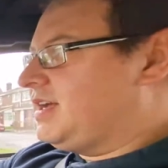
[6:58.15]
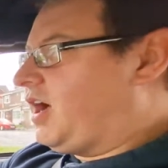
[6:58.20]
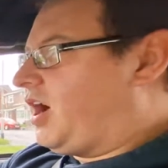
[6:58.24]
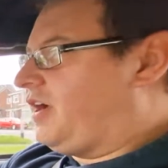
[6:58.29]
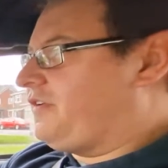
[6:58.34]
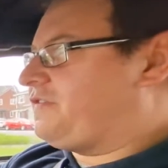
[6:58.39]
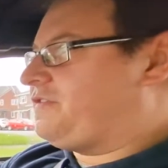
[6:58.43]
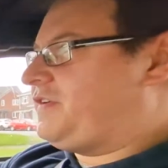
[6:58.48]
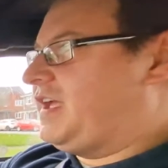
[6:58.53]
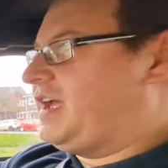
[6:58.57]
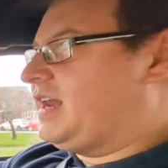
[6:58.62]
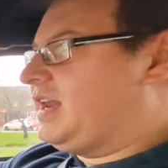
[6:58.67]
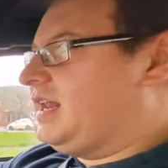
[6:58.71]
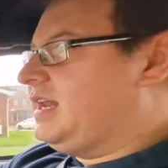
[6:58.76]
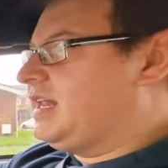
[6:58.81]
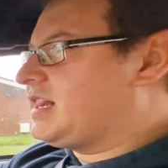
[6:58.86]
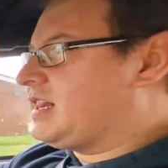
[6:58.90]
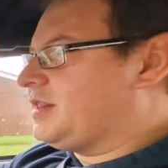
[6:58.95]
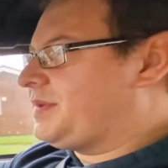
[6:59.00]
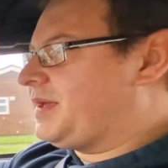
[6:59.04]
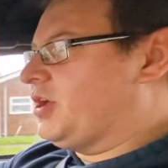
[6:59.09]
I feel a
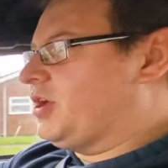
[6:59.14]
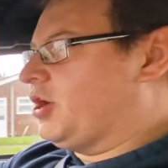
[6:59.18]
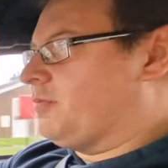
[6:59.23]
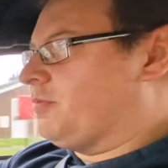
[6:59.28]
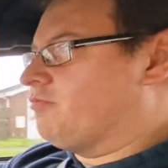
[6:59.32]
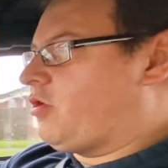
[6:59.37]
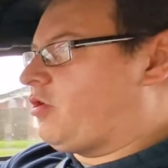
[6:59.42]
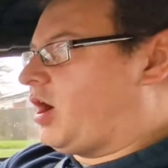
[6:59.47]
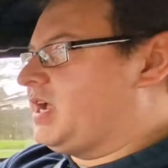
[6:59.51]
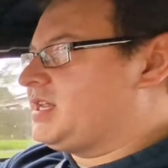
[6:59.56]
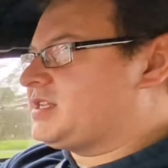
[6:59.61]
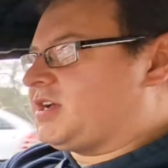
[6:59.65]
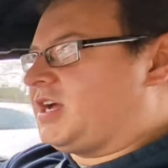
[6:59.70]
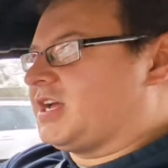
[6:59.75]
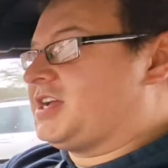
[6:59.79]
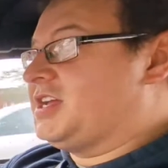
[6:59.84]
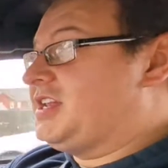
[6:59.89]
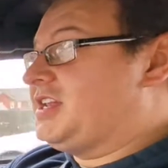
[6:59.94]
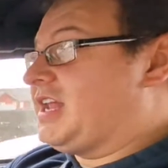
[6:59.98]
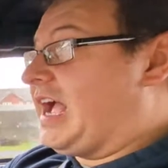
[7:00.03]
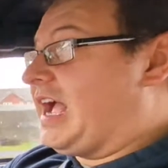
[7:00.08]
little bit upright. I
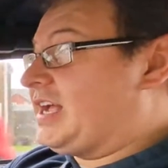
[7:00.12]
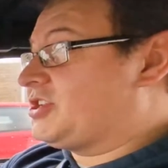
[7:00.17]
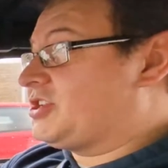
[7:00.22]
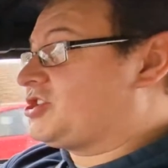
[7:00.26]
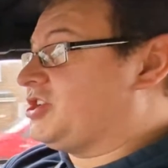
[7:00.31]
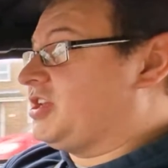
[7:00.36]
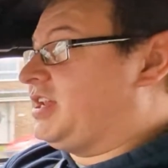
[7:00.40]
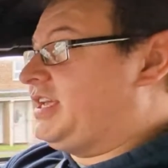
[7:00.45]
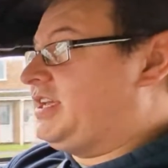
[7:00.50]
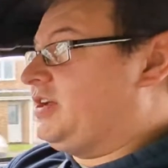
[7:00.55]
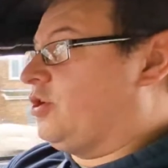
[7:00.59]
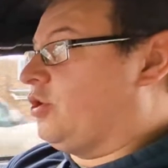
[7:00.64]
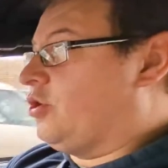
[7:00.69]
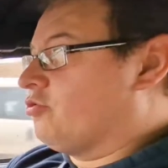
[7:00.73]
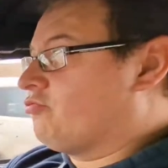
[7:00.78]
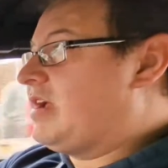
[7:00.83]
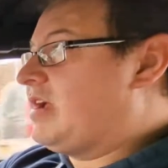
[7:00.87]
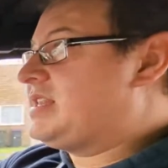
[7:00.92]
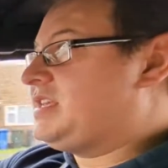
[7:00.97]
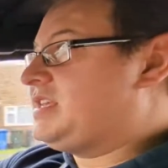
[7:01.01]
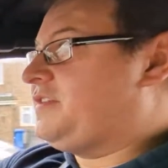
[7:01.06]
can actually
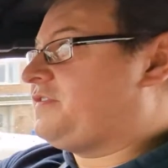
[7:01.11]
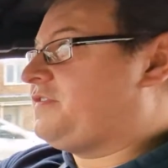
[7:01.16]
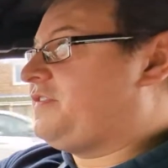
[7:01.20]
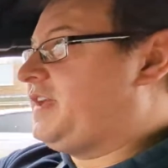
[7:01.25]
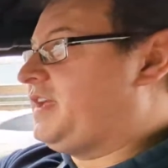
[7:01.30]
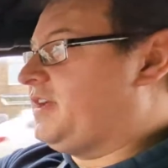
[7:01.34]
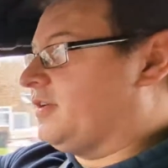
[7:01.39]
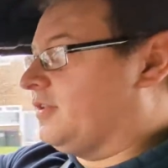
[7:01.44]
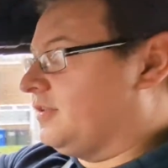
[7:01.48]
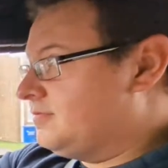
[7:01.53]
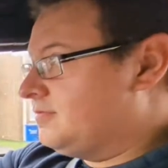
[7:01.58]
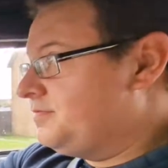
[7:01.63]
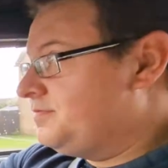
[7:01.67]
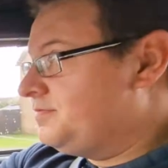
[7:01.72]
already feel